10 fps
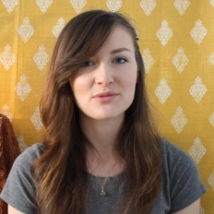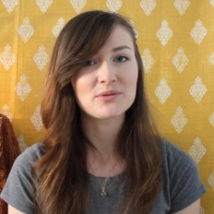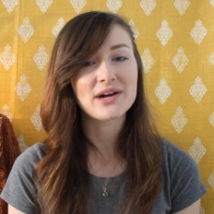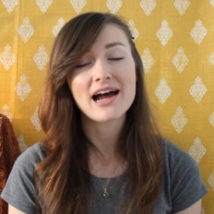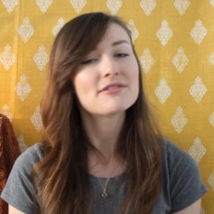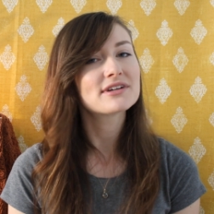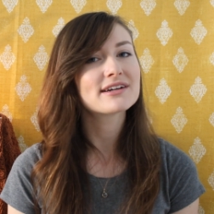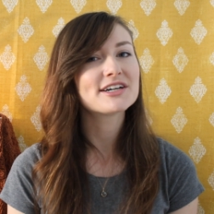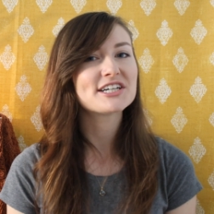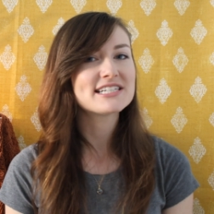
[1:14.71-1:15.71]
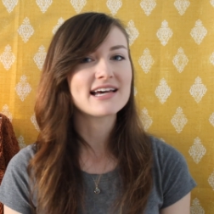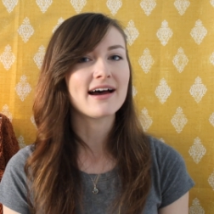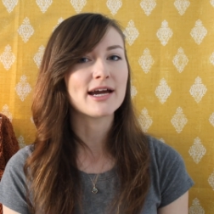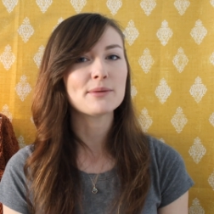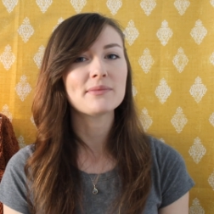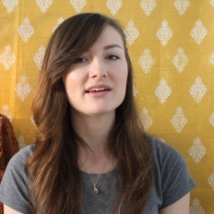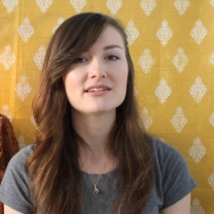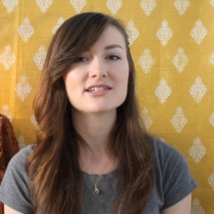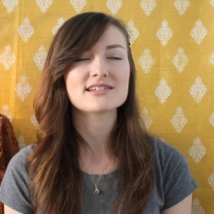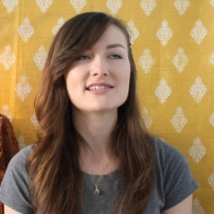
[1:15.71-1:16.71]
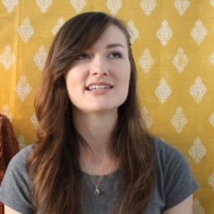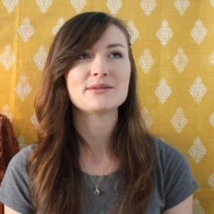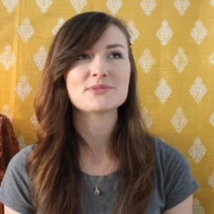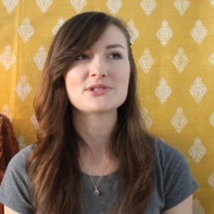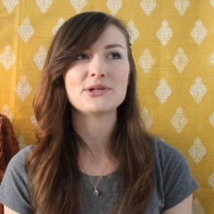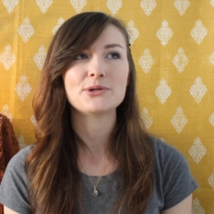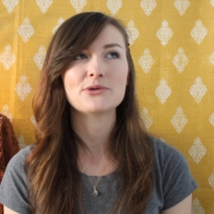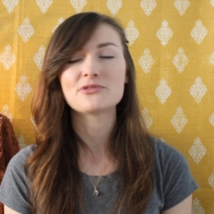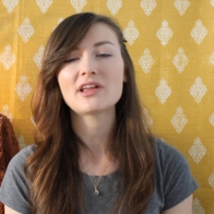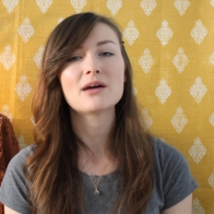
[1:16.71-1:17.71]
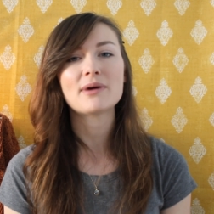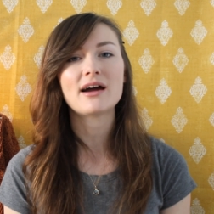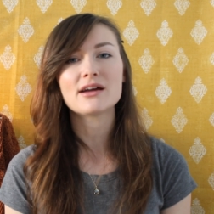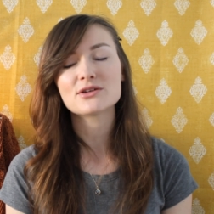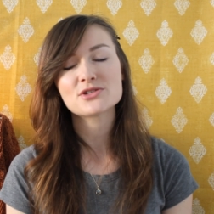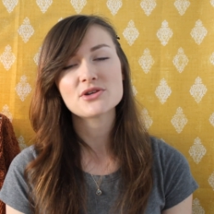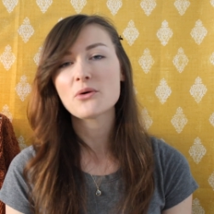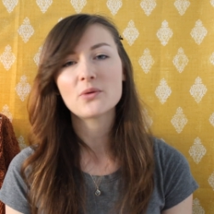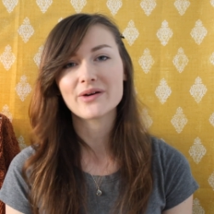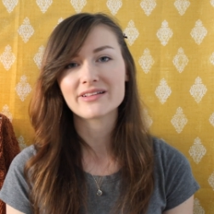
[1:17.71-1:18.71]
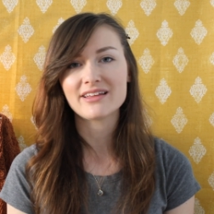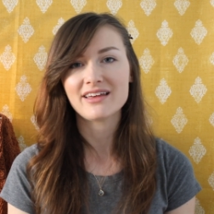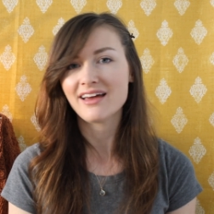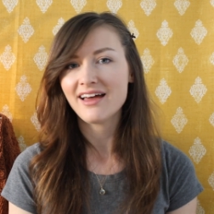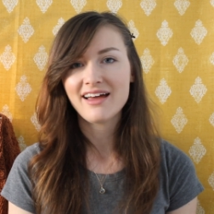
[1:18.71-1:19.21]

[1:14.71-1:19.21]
When we're having a good time, it just seems to fly by so quickly,